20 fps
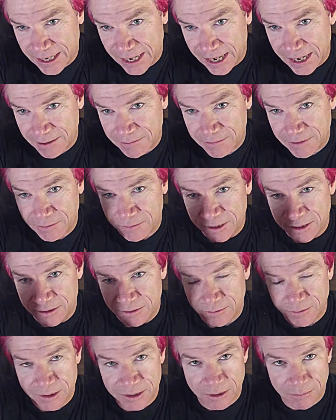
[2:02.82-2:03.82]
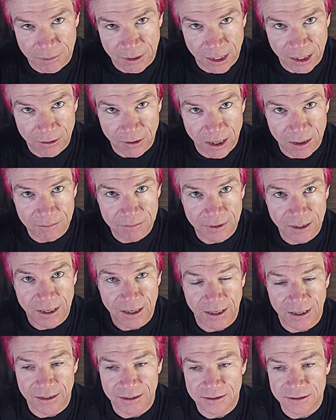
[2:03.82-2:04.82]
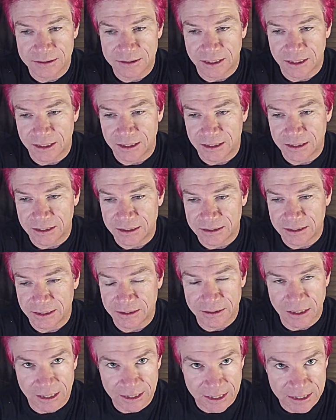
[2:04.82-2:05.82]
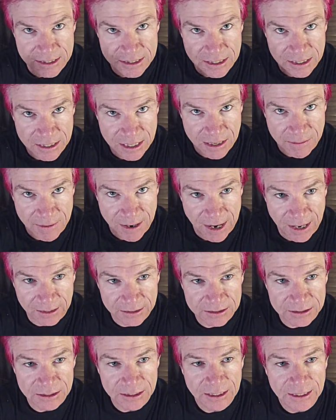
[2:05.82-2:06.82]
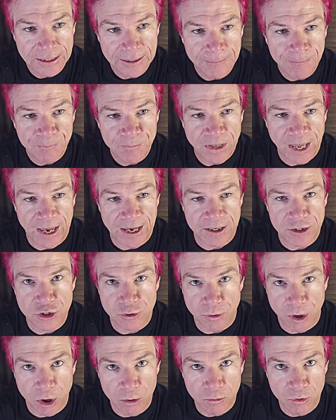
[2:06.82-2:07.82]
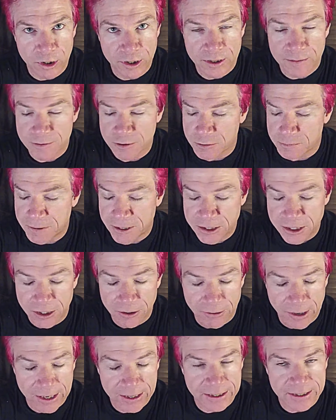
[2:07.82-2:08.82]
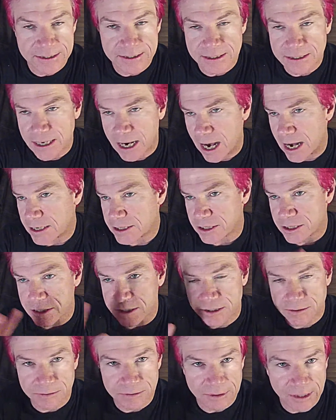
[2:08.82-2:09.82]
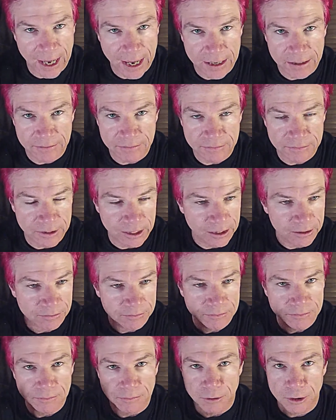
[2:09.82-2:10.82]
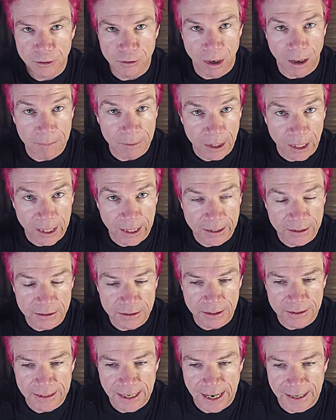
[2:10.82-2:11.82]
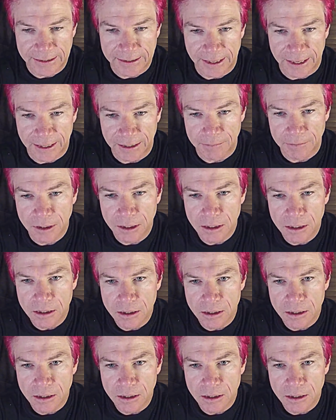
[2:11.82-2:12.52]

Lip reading: the game with the blow up and against the D-backs. And Jerome Williams was pitching great against the Dodgers and had, blew up late in that game.